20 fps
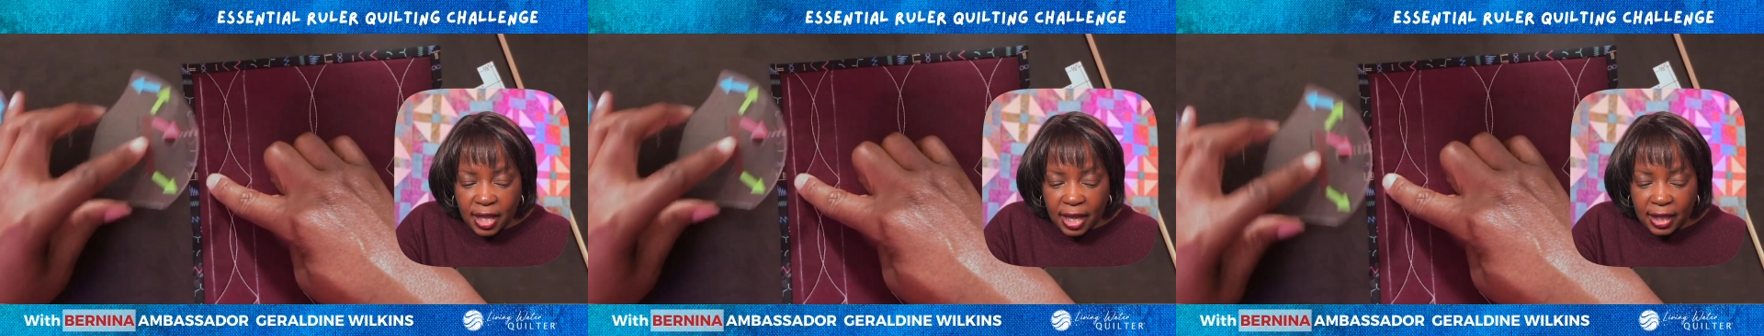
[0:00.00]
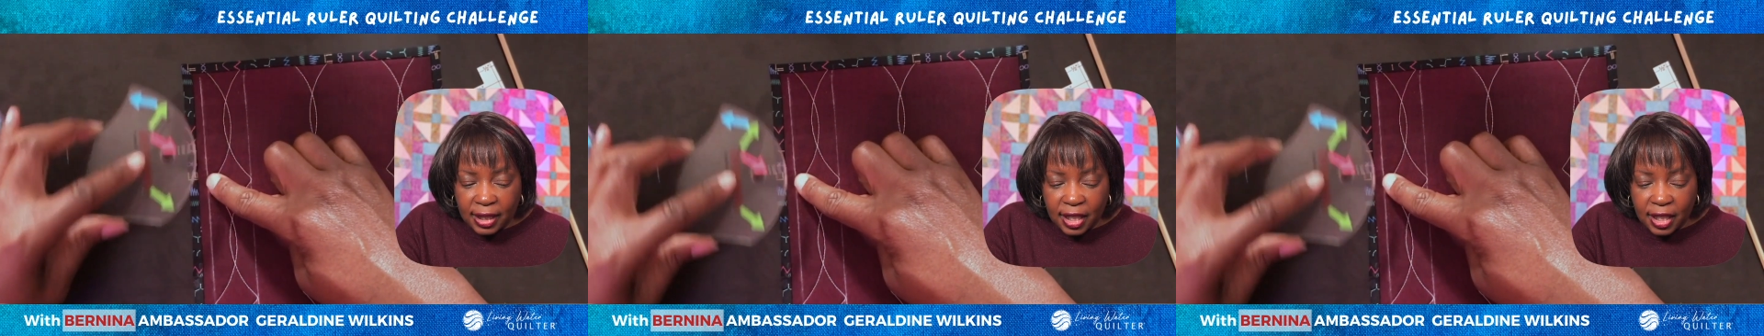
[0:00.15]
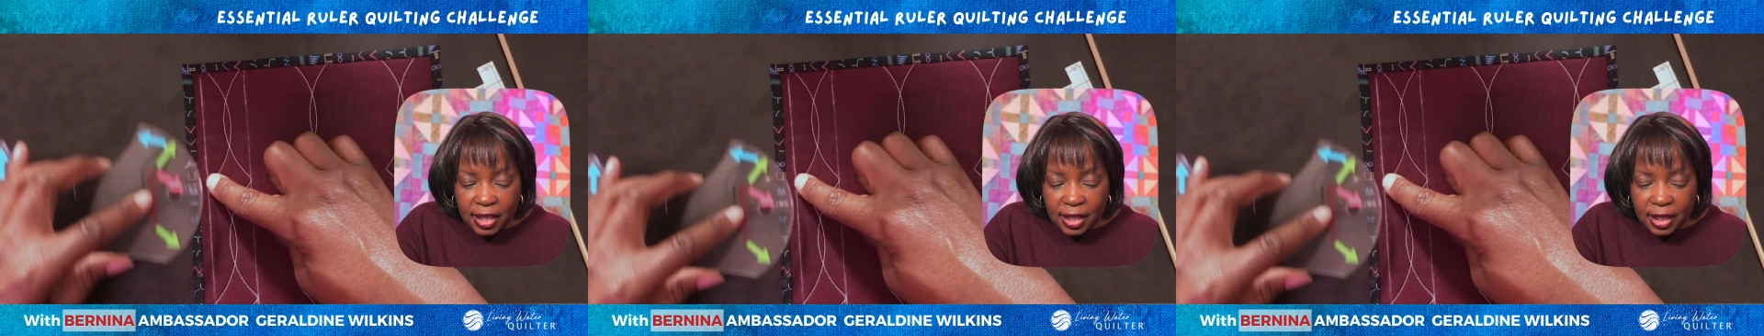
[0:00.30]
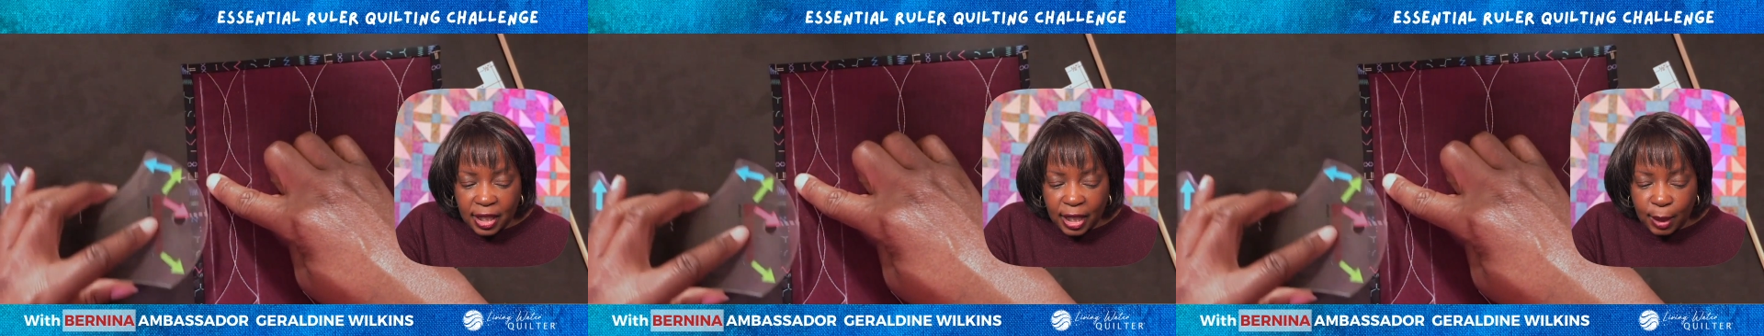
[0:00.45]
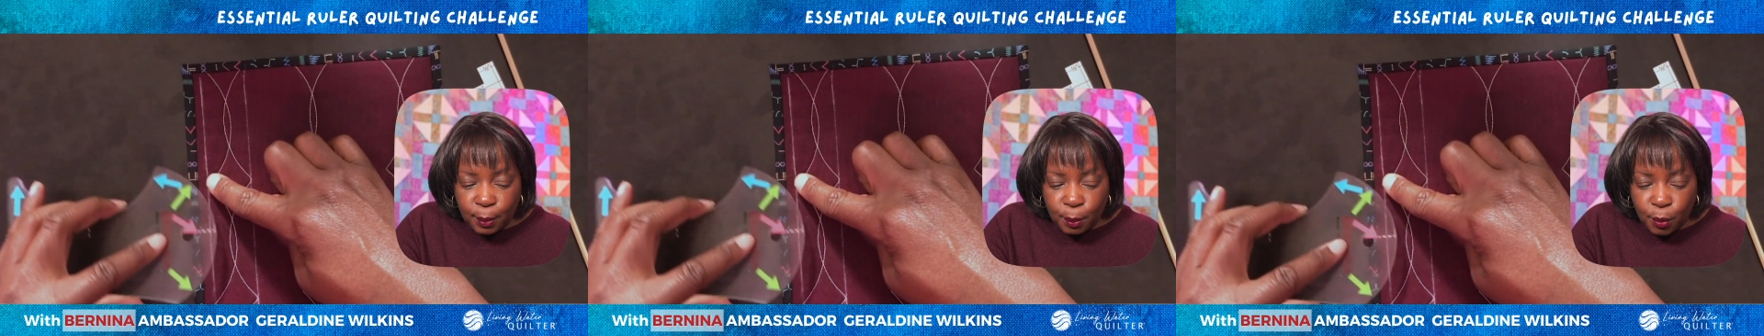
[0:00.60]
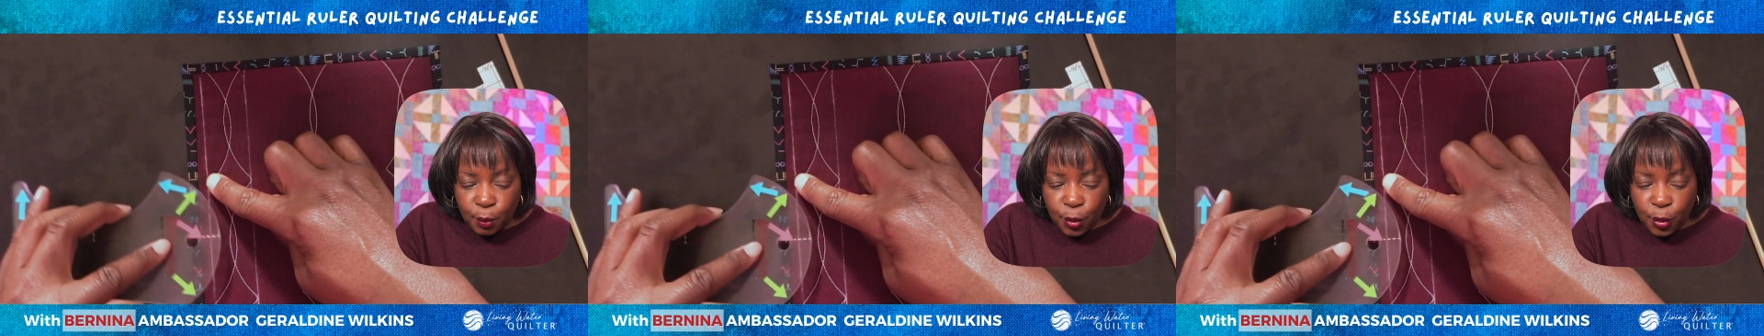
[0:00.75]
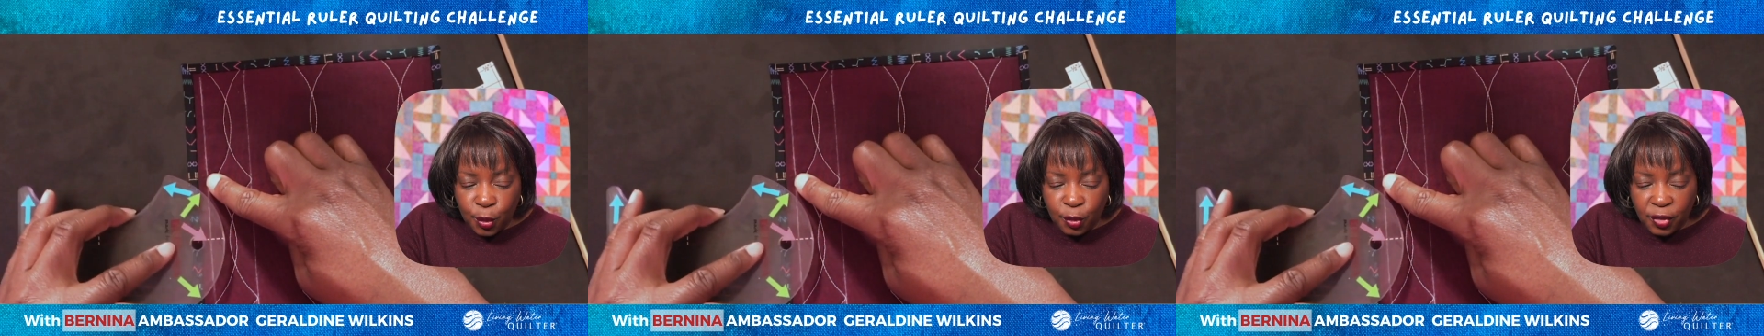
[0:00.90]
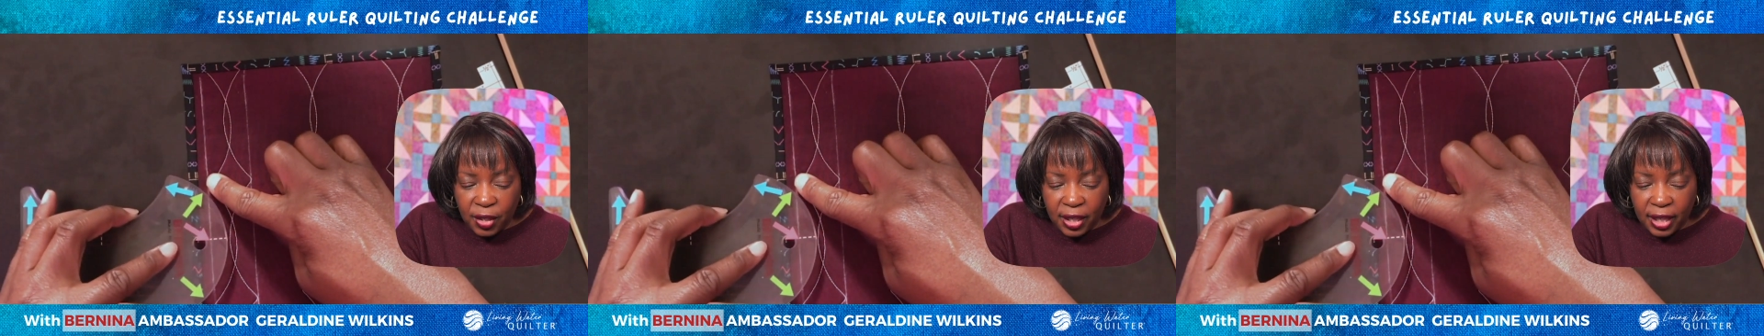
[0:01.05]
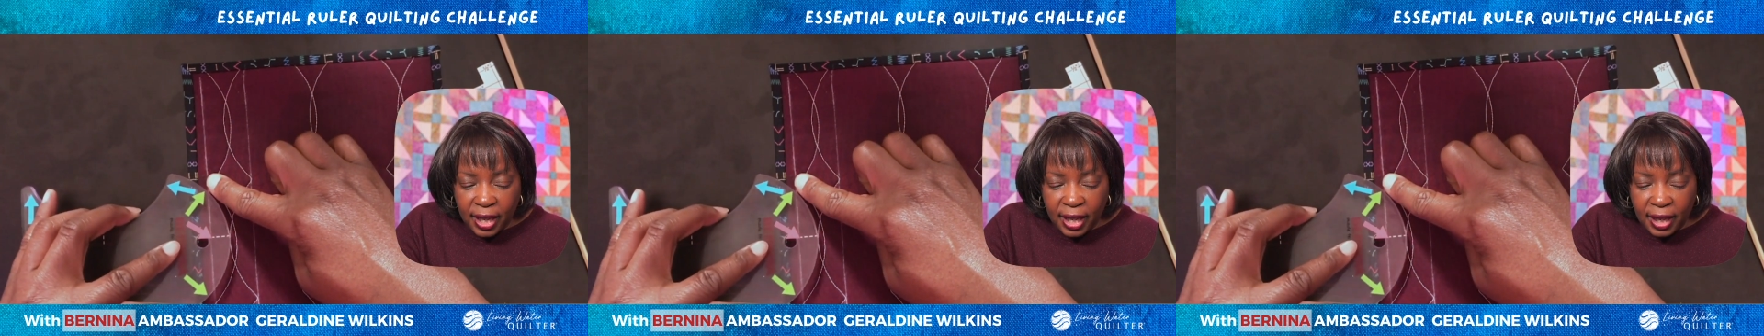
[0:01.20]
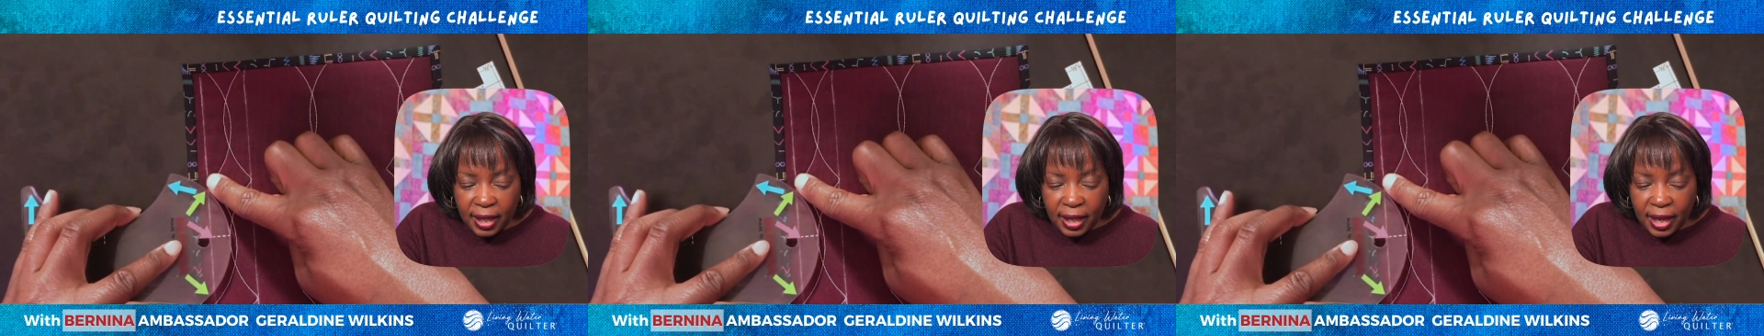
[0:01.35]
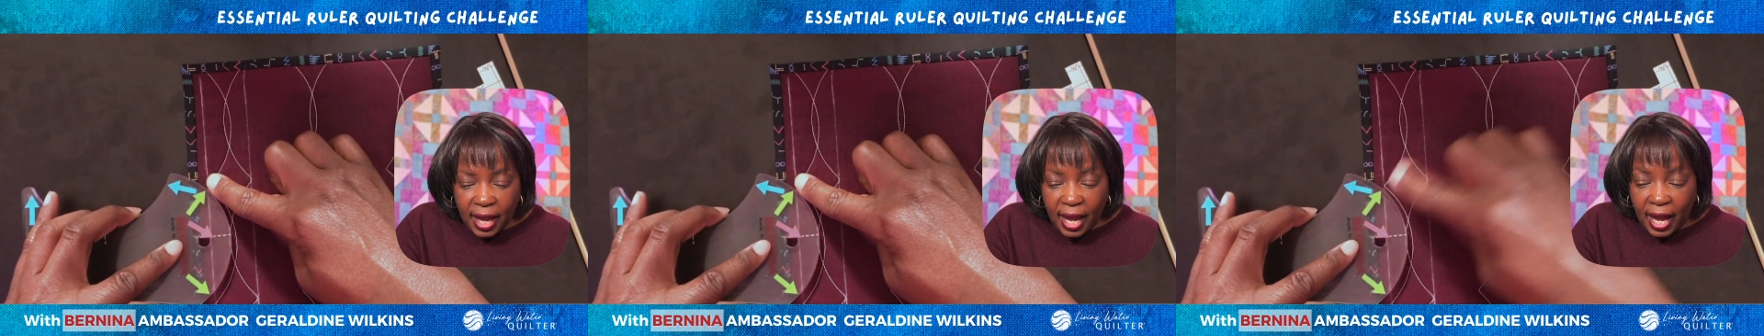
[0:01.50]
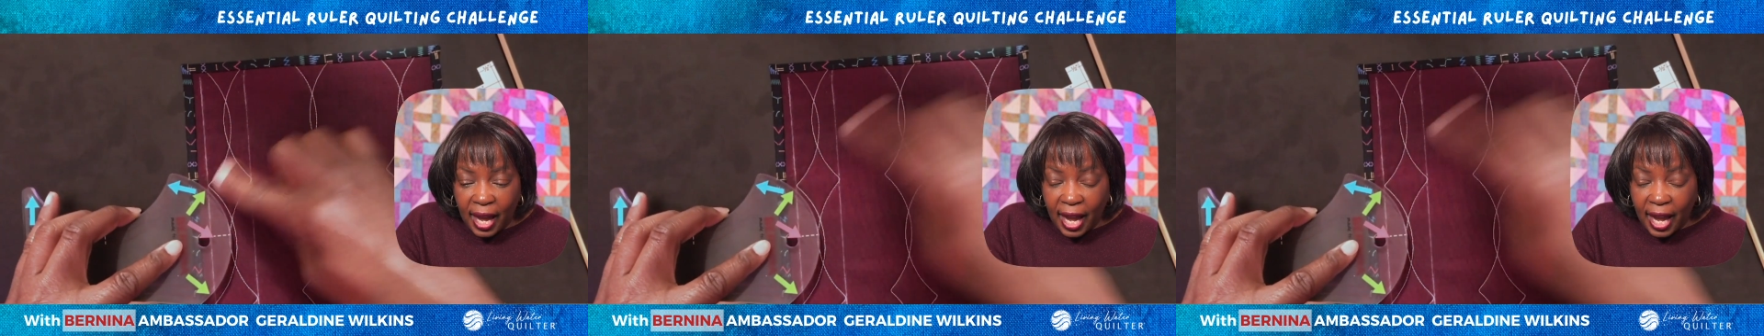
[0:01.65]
I just keep moving it.